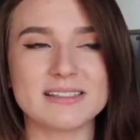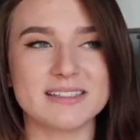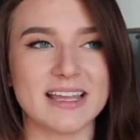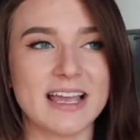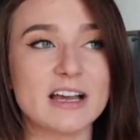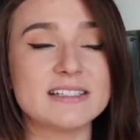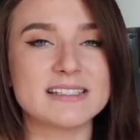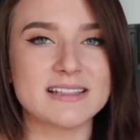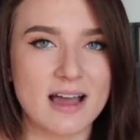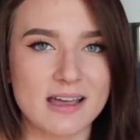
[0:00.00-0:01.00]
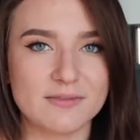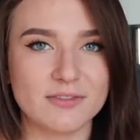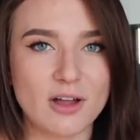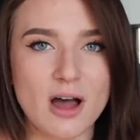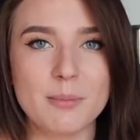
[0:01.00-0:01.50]
It's like a design
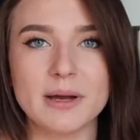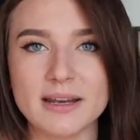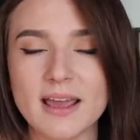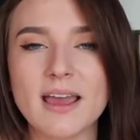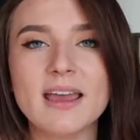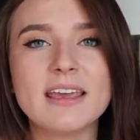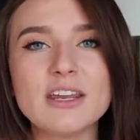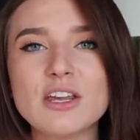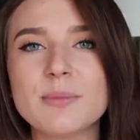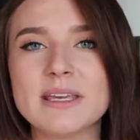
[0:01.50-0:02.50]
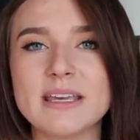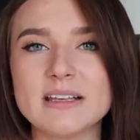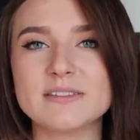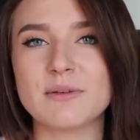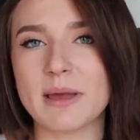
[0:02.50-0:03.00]
flaw, but getting your
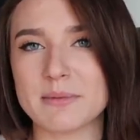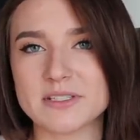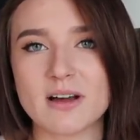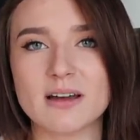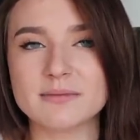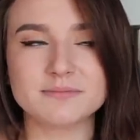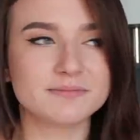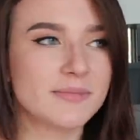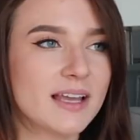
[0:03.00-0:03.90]
bikinis from Amazon,